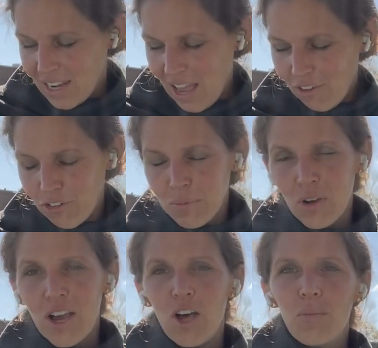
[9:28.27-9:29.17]
Now from
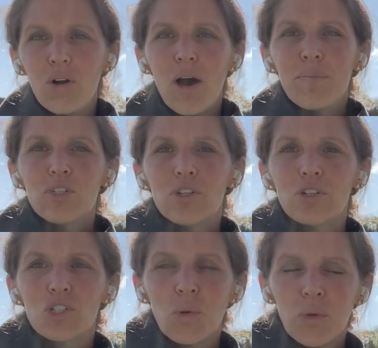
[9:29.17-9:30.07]
your elbow up to
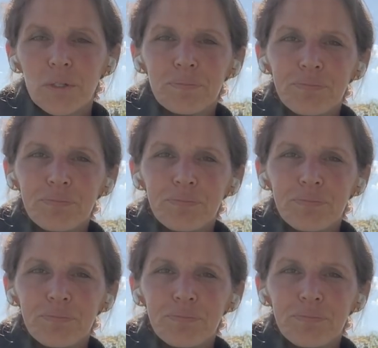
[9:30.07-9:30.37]
your shoulder.